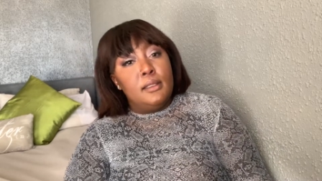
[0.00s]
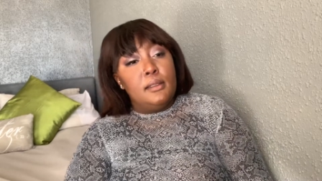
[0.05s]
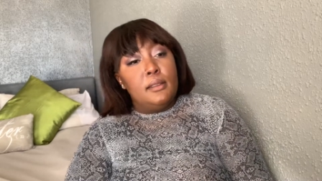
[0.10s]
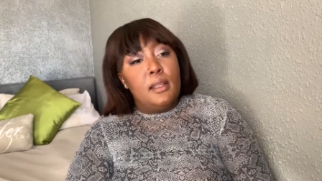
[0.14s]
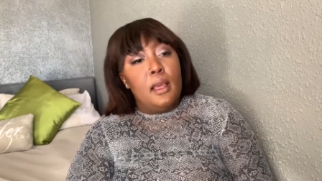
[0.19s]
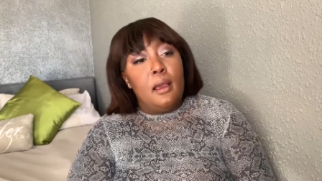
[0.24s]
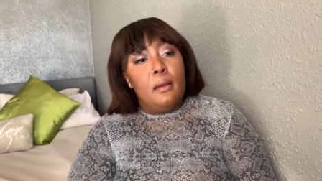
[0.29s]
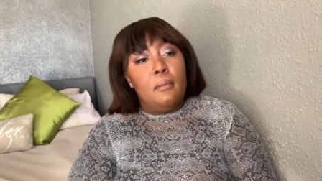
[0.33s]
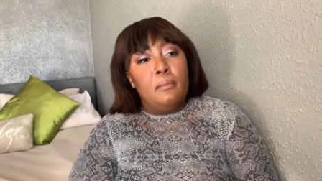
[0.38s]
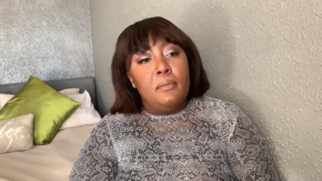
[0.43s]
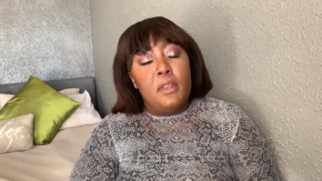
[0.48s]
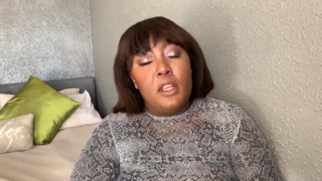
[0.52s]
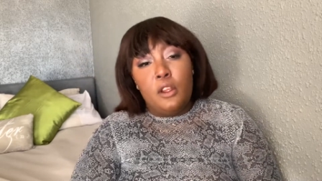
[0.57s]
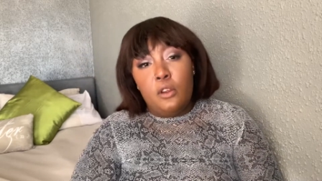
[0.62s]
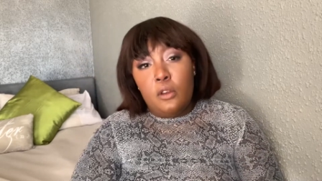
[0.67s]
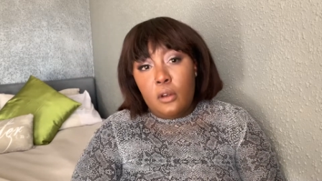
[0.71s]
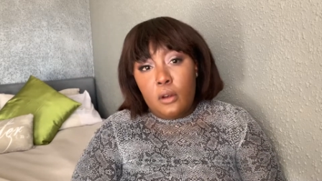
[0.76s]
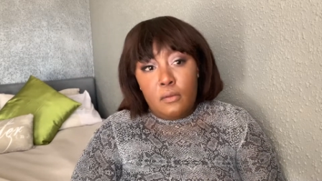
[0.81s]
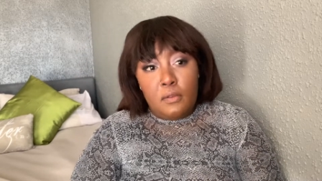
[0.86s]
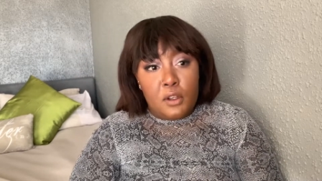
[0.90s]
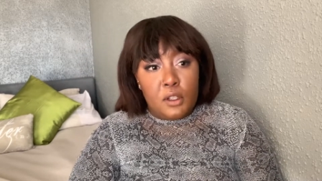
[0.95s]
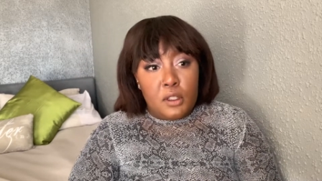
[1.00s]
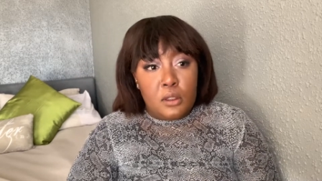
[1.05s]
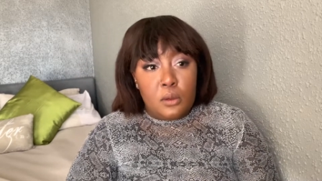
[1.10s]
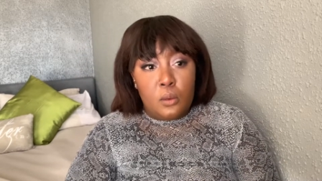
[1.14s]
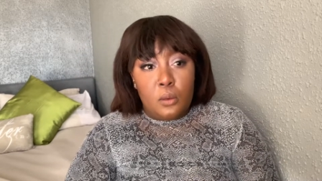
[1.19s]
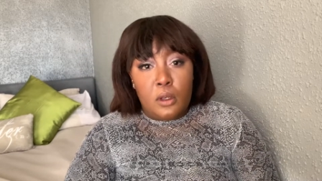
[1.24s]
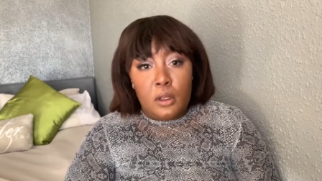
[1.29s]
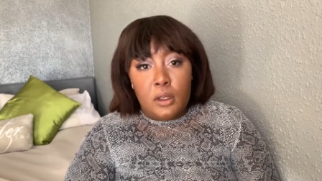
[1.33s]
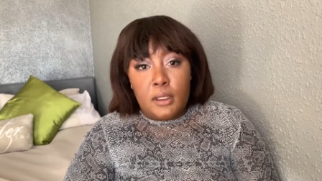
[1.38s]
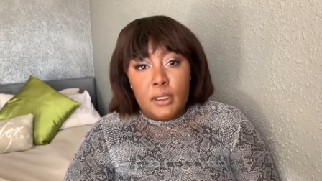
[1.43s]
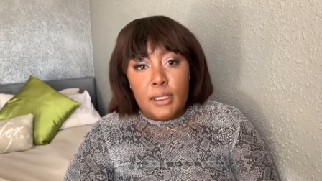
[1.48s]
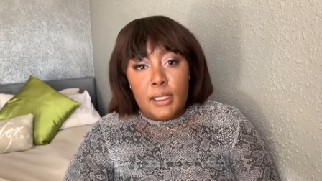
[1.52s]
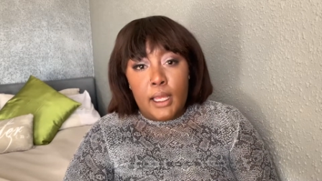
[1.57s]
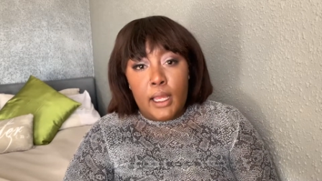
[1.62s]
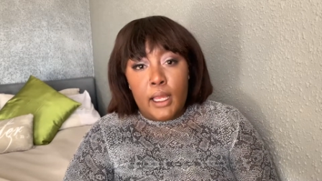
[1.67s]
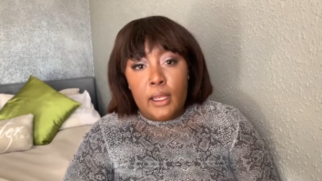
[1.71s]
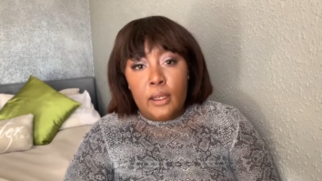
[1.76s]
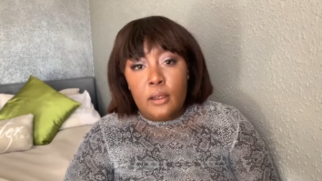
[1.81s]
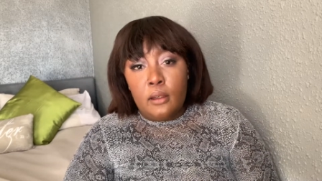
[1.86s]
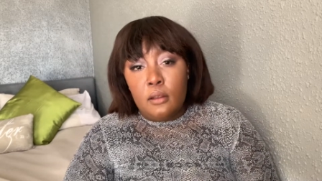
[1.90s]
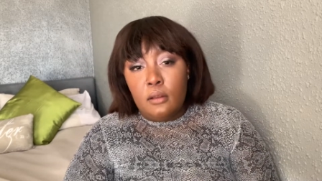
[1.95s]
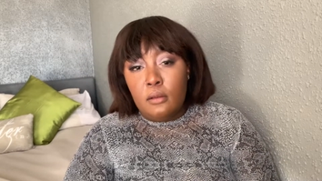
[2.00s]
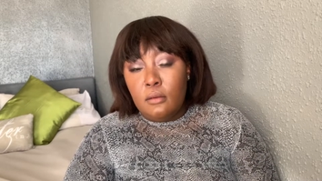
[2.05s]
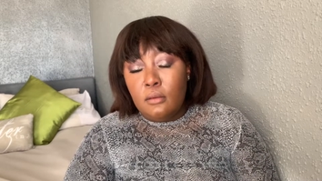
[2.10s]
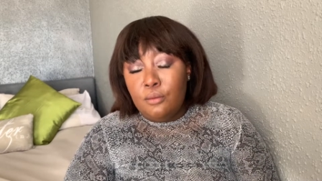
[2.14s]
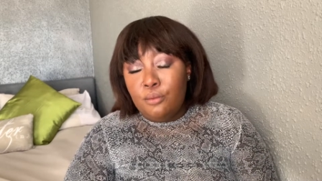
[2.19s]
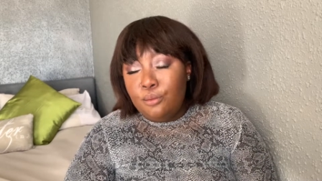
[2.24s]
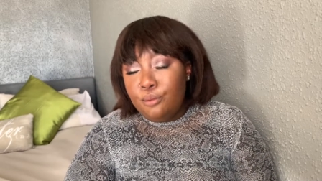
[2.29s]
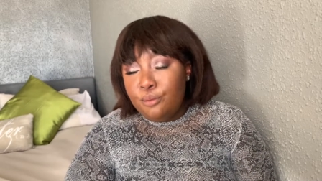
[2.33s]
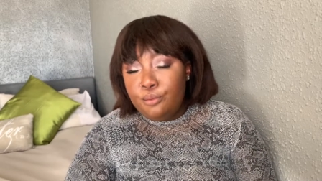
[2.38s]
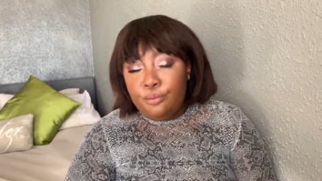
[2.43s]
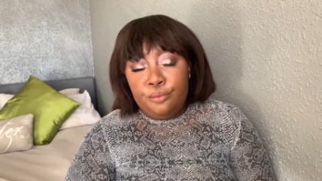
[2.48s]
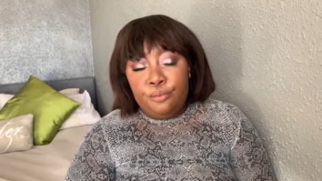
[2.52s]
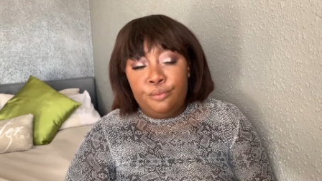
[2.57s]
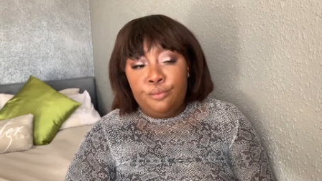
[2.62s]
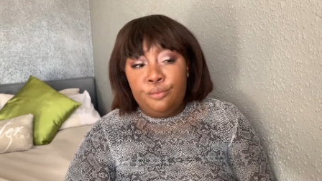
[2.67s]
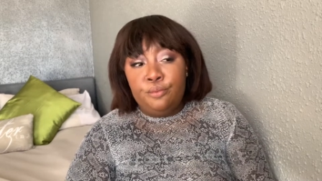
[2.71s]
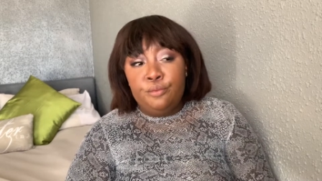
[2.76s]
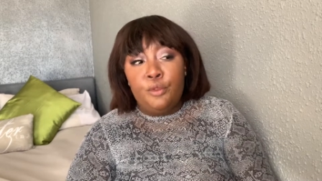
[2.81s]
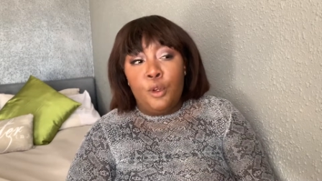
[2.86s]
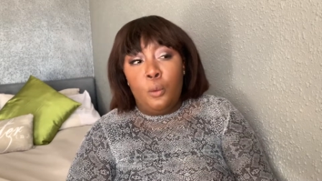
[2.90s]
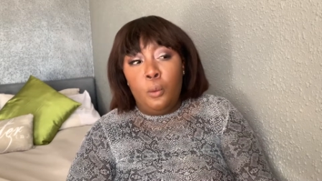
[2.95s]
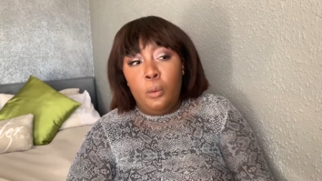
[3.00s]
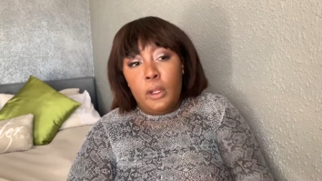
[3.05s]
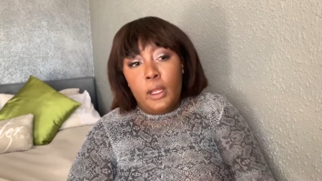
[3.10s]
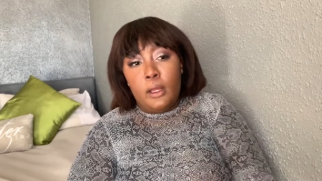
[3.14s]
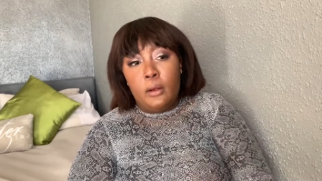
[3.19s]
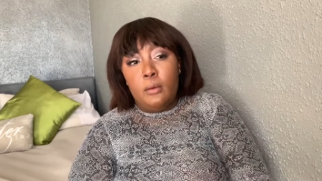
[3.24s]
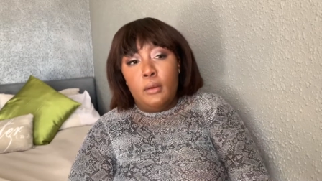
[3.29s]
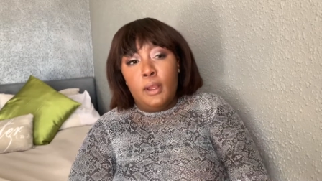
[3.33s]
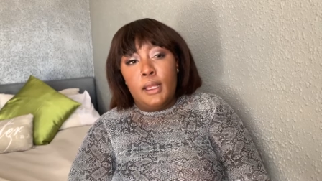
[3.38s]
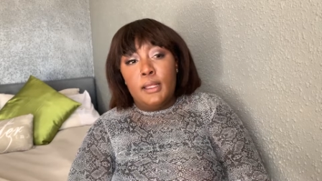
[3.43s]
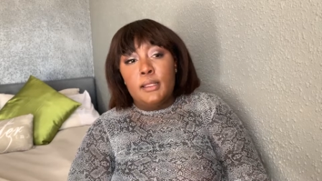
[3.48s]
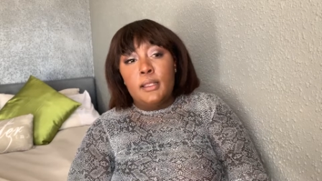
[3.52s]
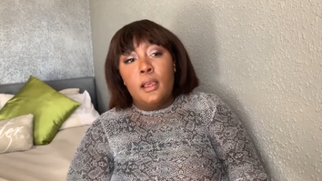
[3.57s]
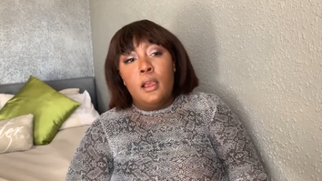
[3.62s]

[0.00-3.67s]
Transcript: um, the universe works in weird ways.